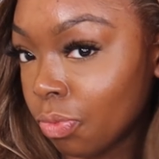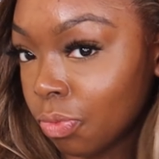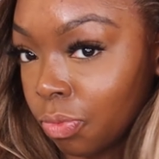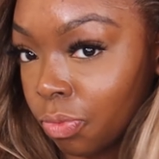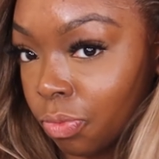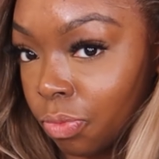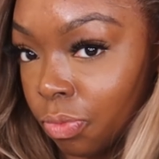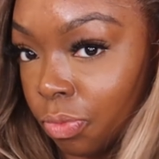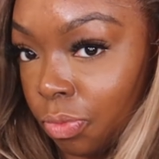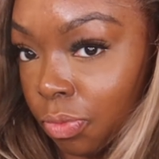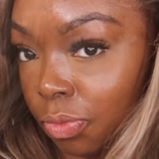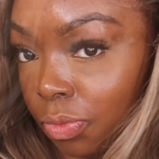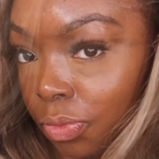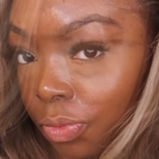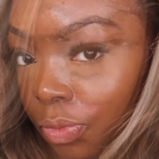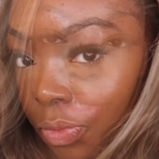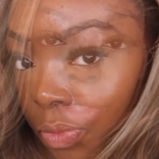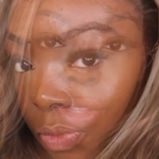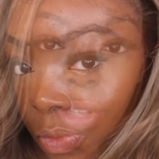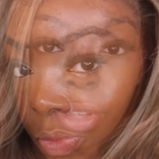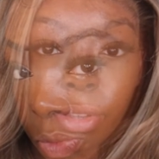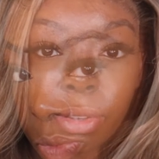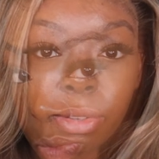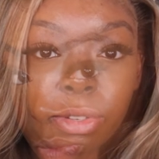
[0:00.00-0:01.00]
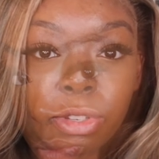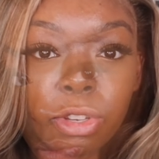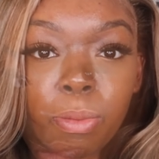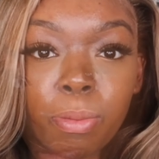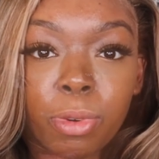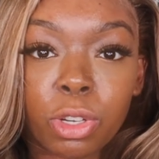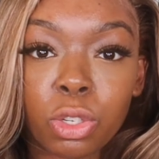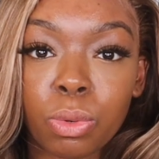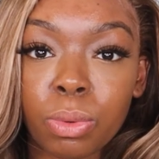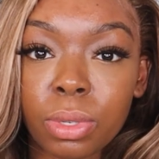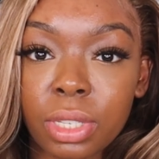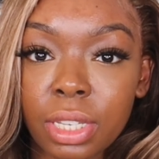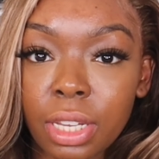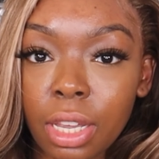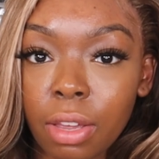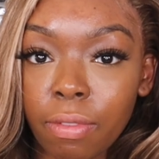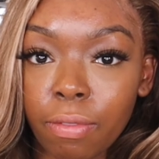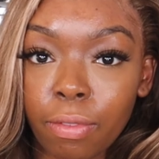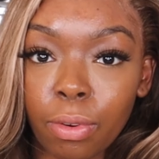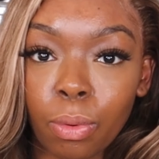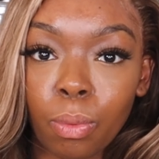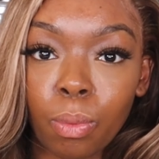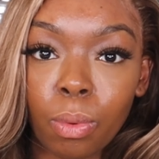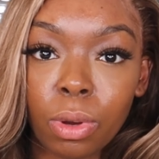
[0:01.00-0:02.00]
people go. Thank you so much once again
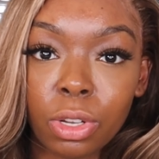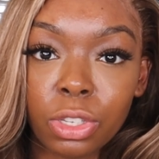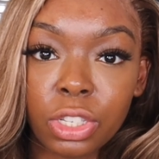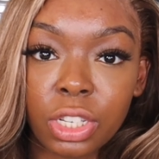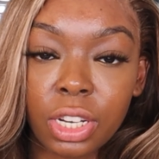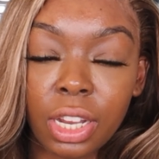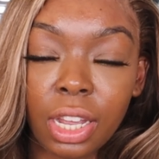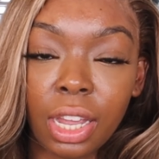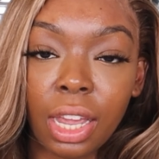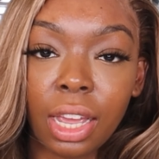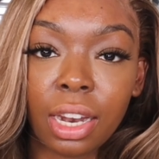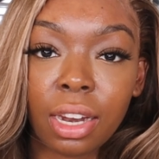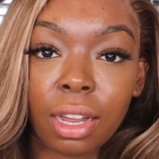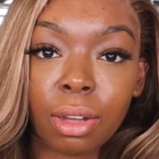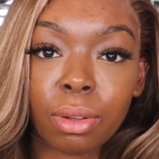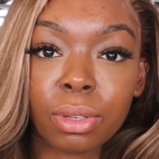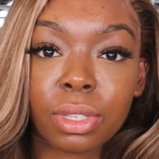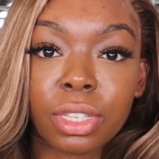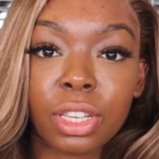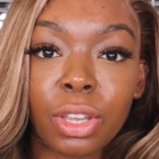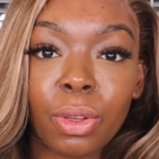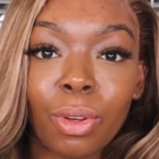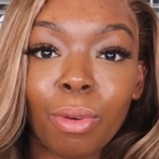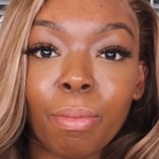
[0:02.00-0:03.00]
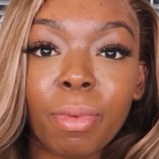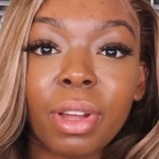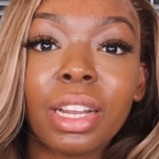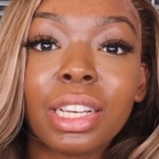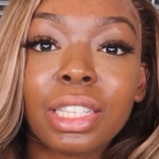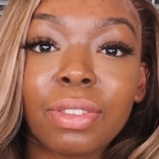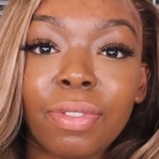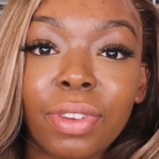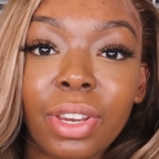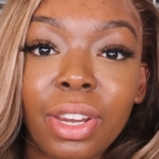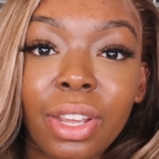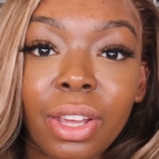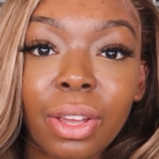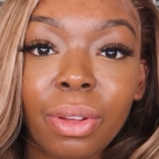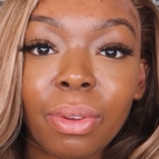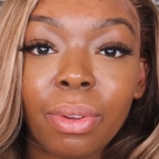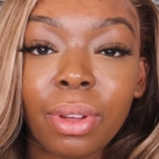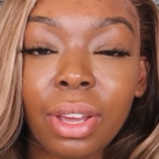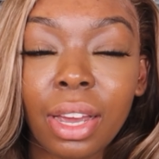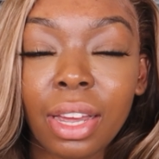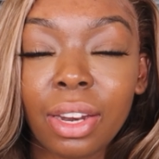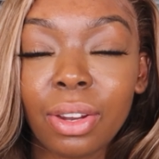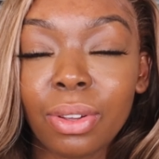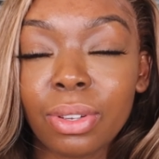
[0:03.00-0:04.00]
for watching, and I'll see you in my next video.
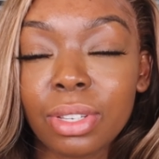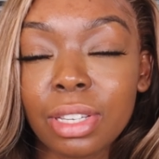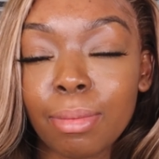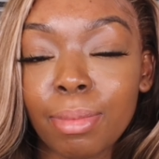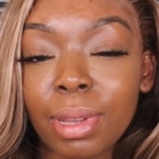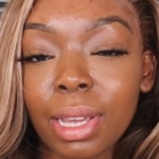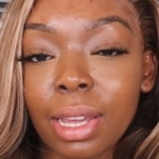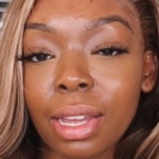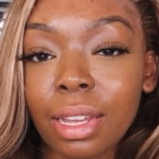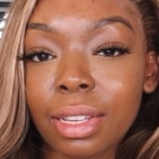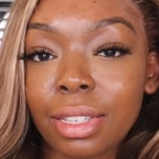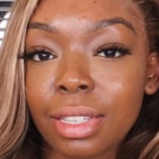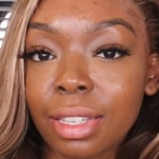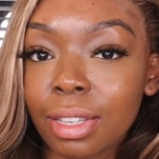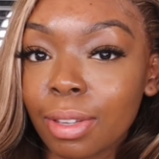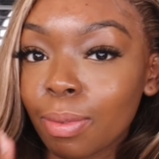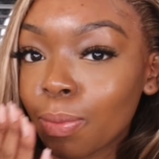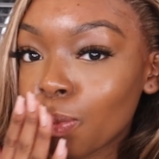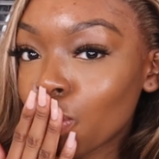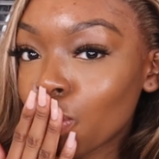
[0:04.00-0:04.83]
Adios, amigas.